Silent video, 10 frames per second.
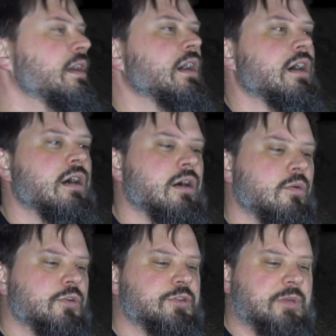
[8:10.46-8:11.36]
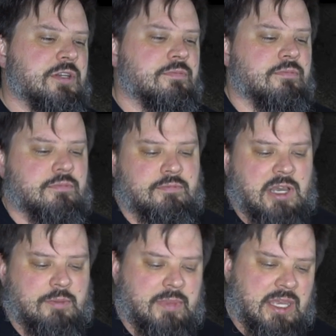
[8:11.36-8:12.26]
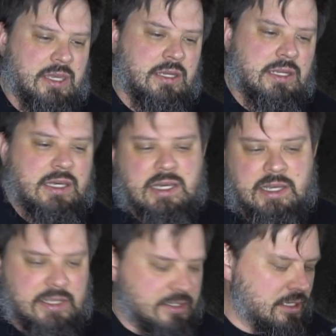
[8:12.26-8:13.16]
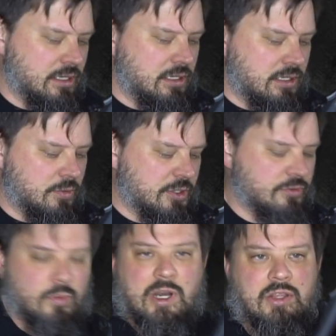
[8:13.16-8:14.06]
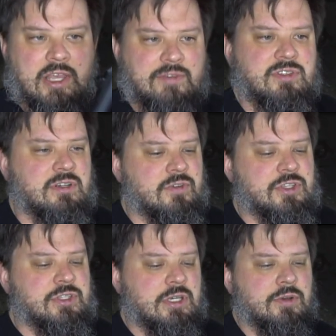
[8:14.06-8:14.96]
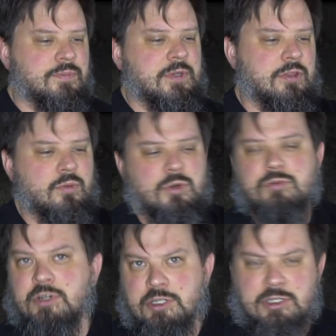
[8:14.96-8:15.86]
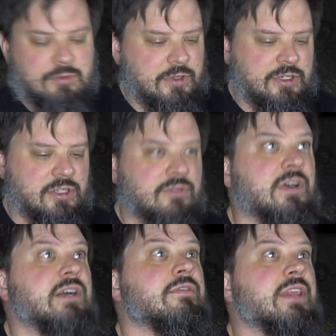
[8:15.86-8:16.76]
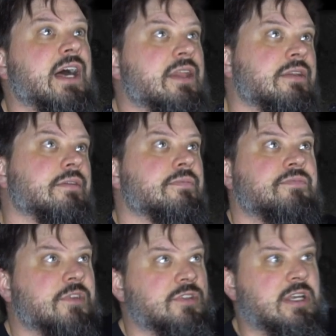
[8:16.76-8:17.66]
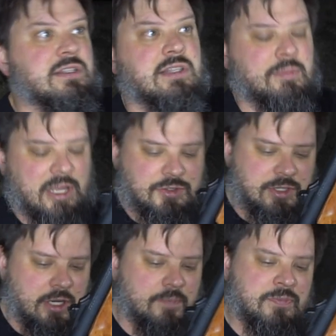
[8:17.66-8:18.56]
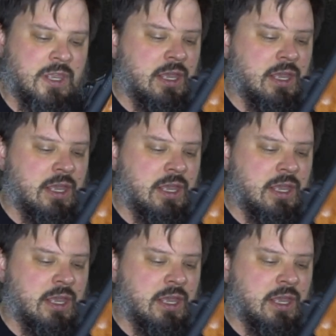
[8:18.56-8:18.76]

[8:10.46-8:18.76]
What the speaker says: a woodsman, mountain man. He's works for the Wildlife Service, so the wood furniture fit just fine for that, and it's got sling mounts and all.